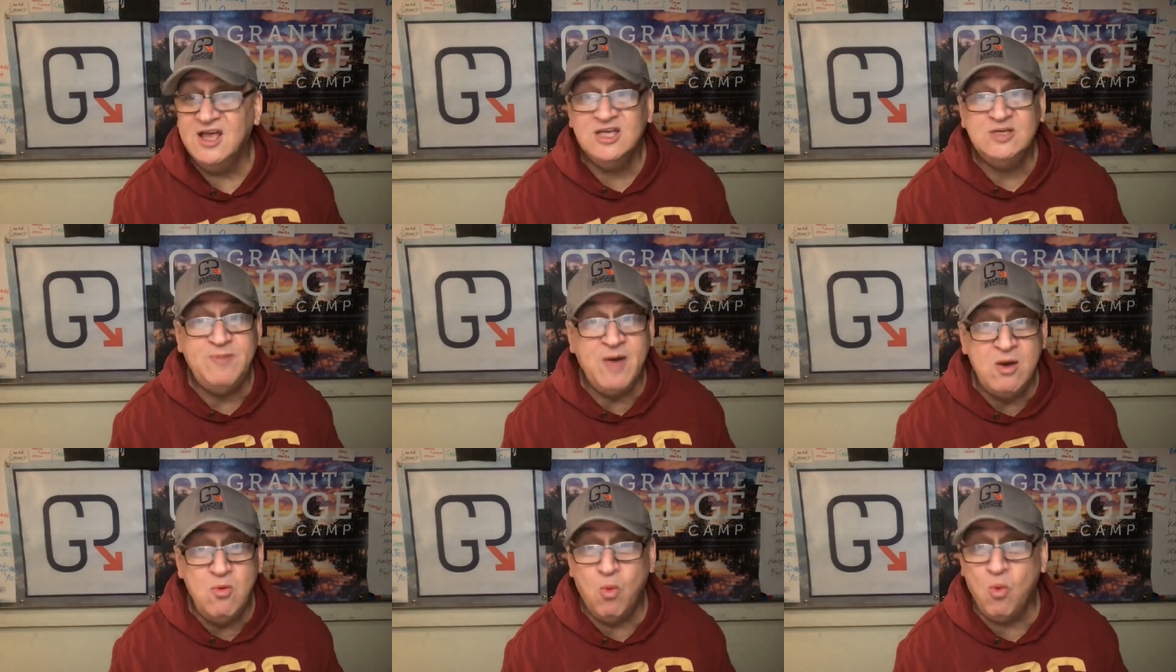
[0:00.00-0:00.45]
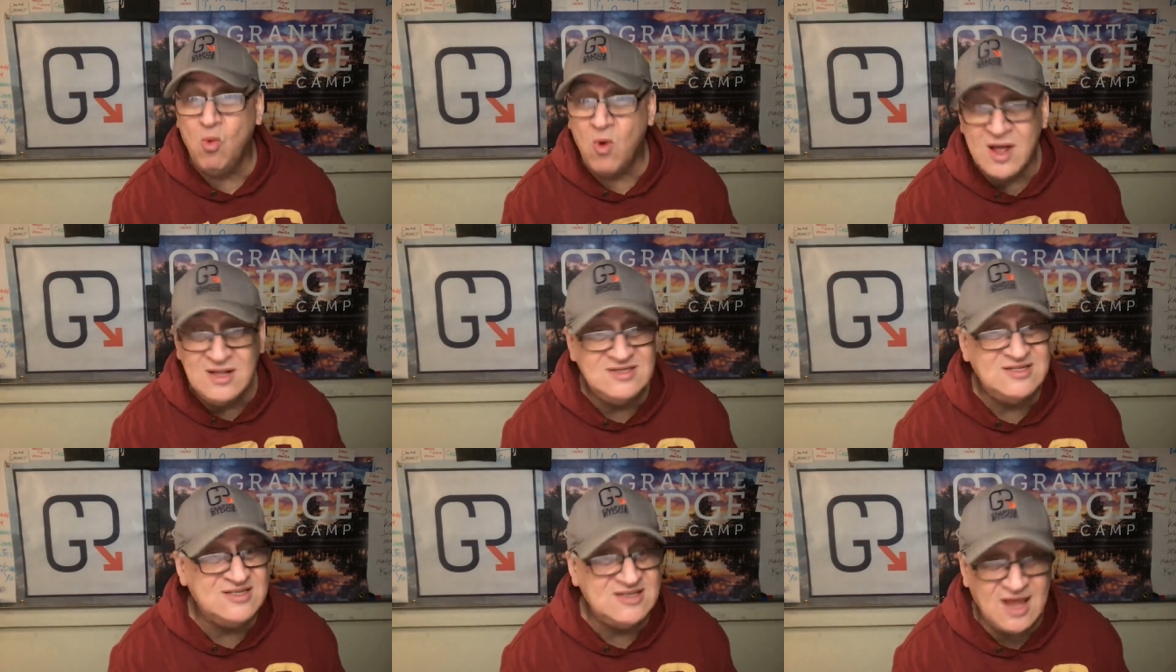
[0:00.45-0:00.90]
Spend
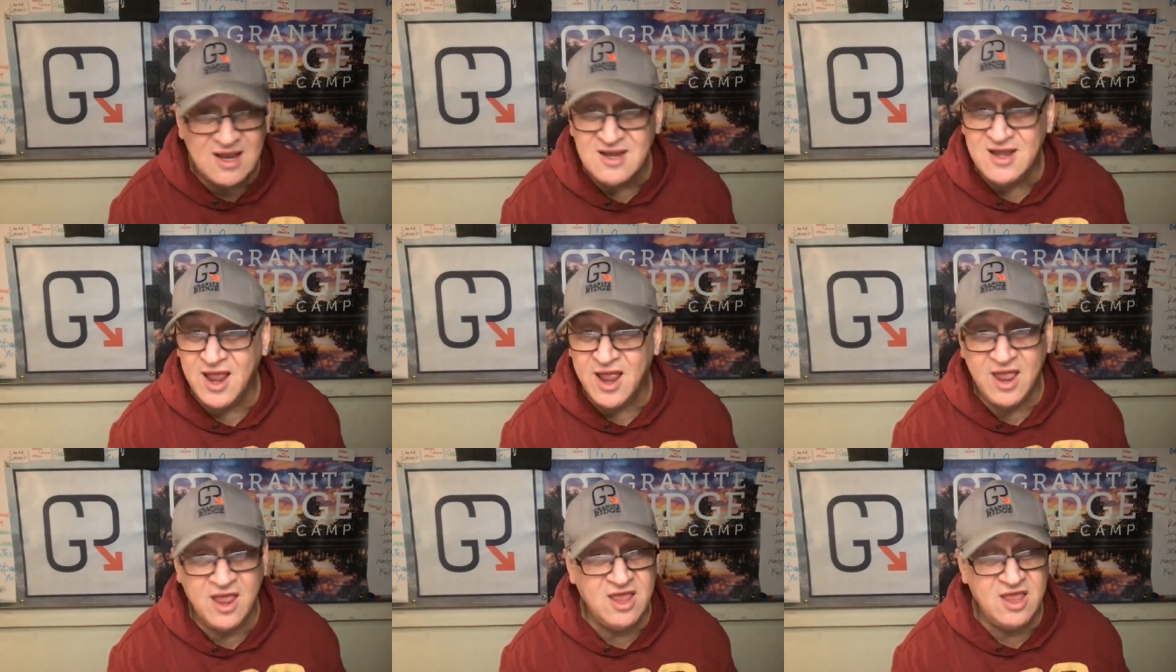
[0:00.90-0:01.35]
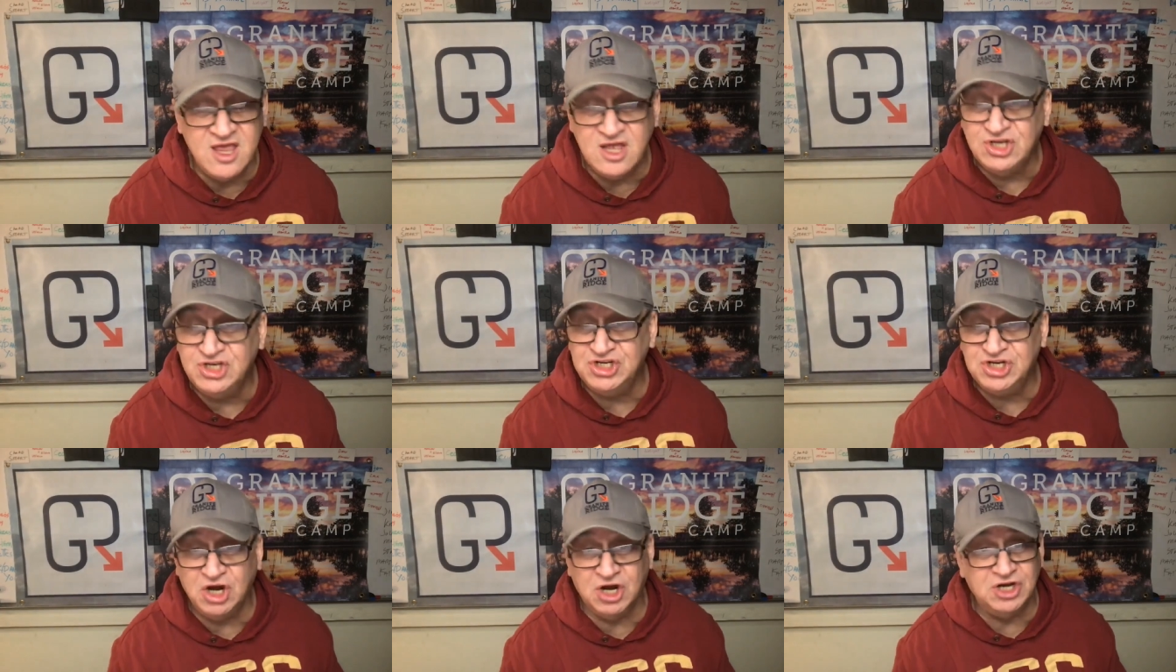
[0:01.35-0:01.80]
one Sunday
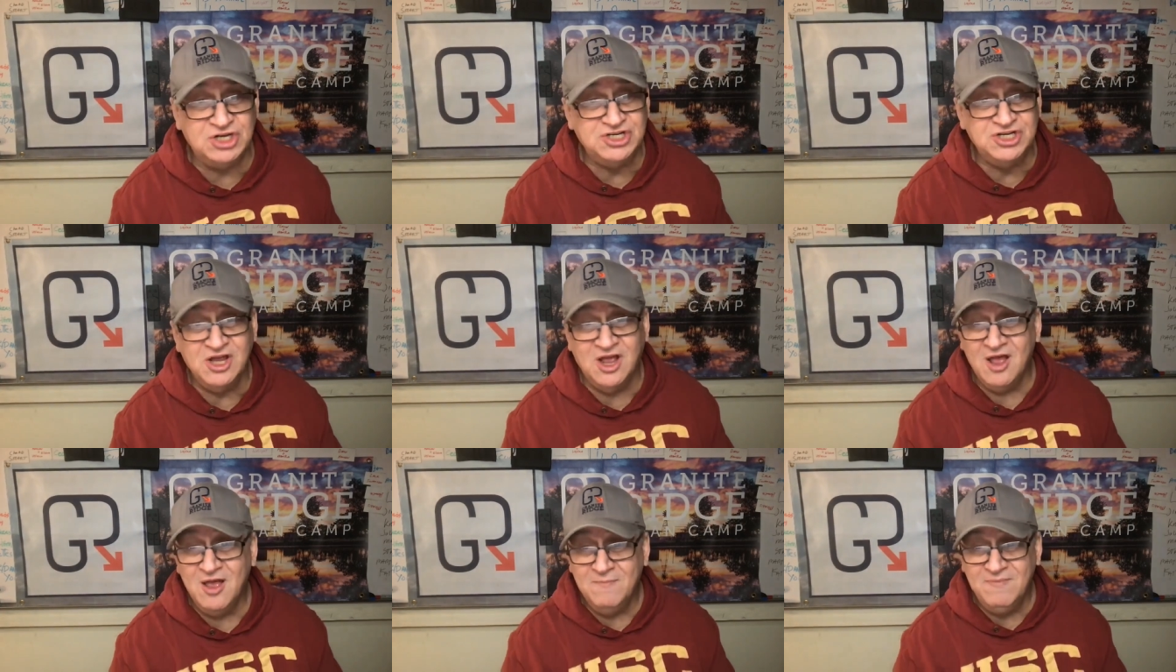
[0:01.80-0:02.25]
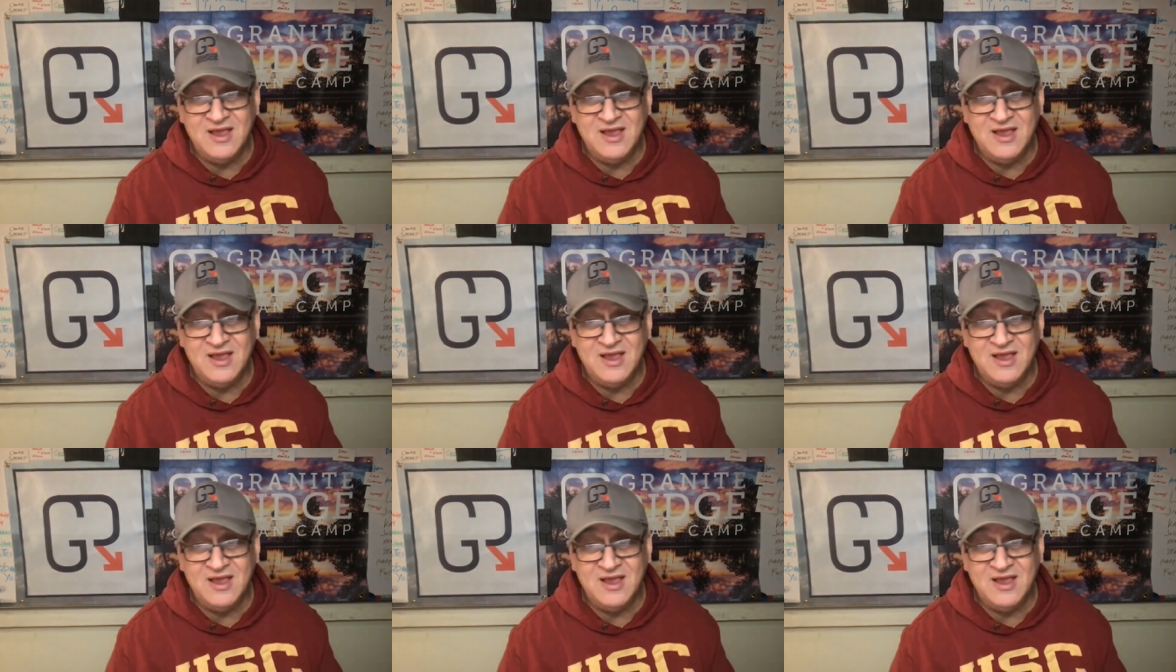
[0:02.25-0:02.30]
in church